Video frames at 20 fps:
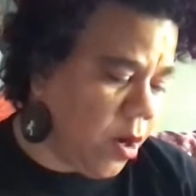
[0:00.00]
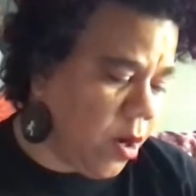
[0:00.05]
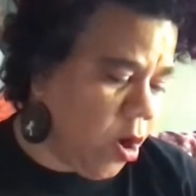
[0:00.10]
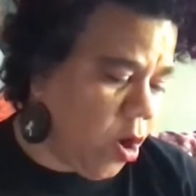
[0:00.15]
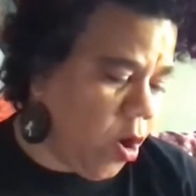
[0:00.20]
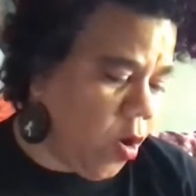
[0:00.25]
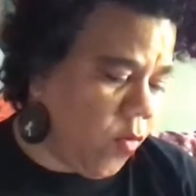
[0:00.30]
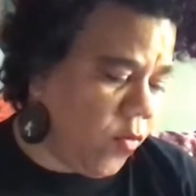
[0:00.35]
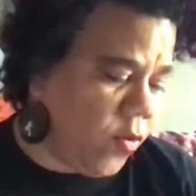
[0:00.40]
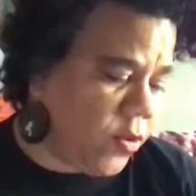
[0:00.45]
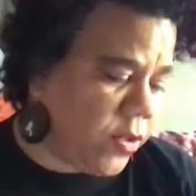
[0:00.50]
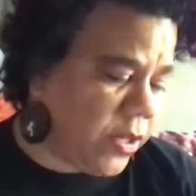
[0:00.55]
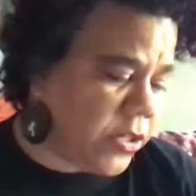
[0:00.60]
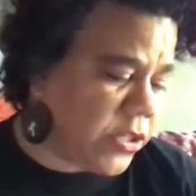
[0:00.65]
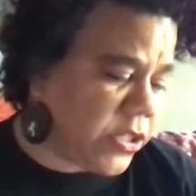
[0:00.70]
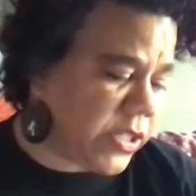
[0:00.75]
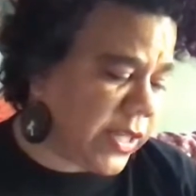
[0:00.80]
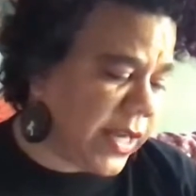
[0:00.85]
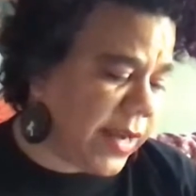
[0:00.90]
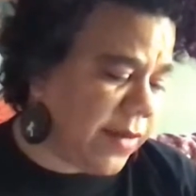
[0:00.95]
over their
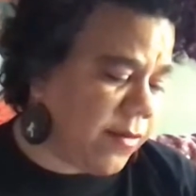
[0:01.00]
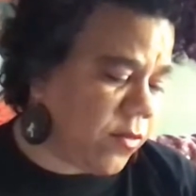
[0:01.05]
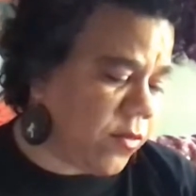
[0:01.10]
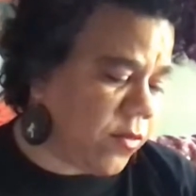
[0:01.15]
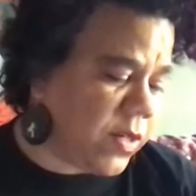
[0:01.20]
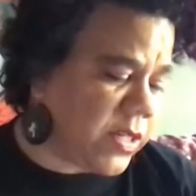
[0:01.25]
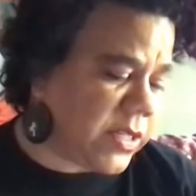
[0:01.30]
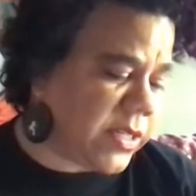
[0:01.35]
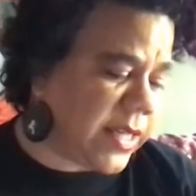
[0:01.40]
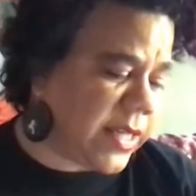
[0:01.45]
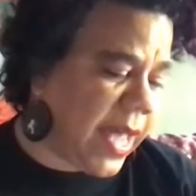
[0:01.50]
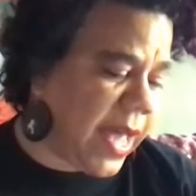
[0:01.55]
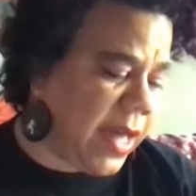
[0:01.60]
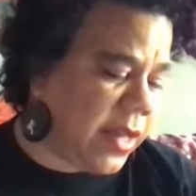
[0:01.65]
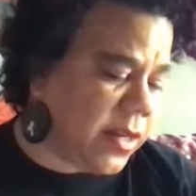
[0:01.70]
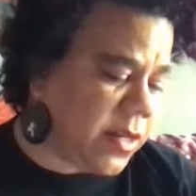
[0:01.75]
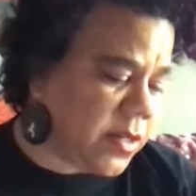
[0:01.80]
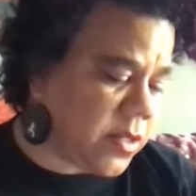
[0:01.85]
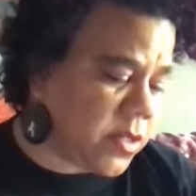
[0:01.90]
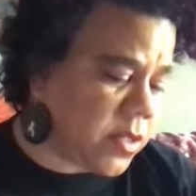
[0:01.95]
slavery
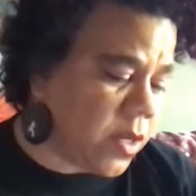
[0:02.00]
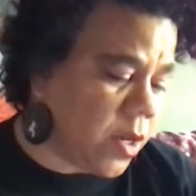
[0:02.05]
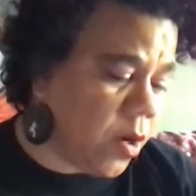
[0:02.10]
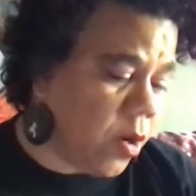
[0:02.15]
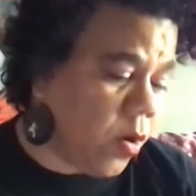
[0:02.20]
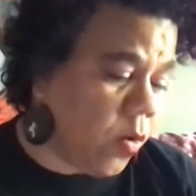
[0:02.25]
status,